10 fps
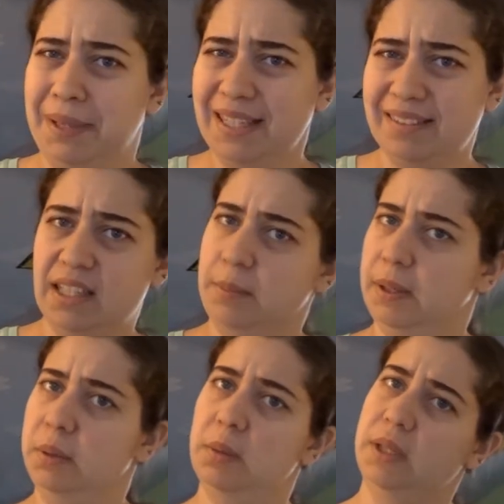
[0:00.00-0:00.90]
my desk and I'm
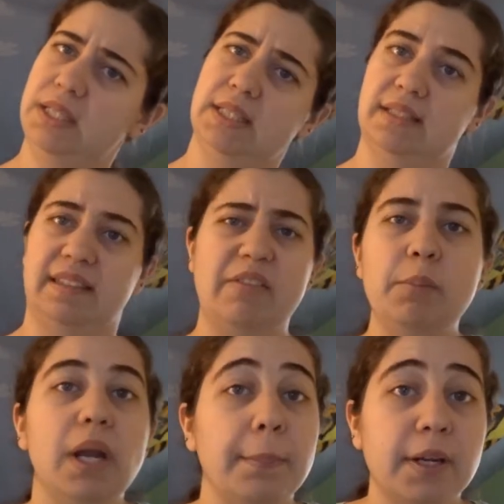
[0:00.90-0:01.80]
like, wait, what is this? Because I haven't
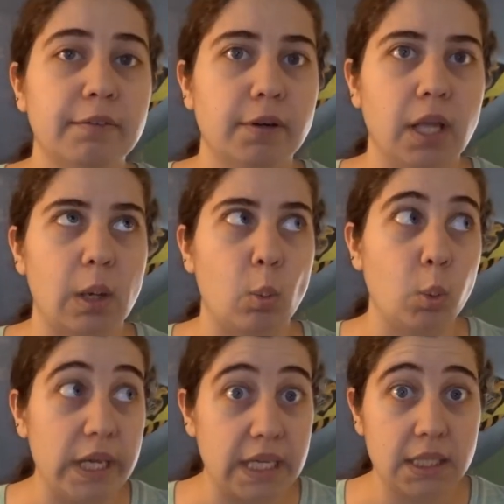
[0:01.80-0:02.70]
been up here for like
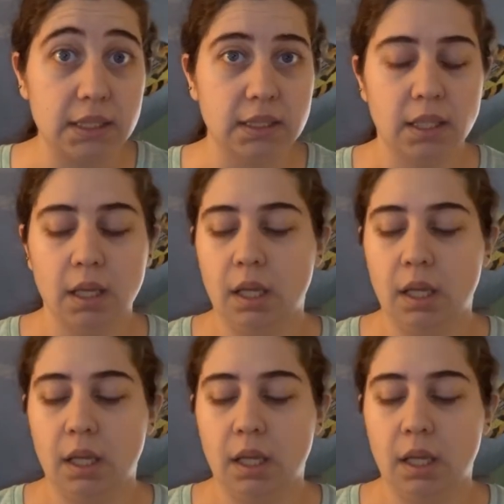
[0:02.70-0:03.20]
weeks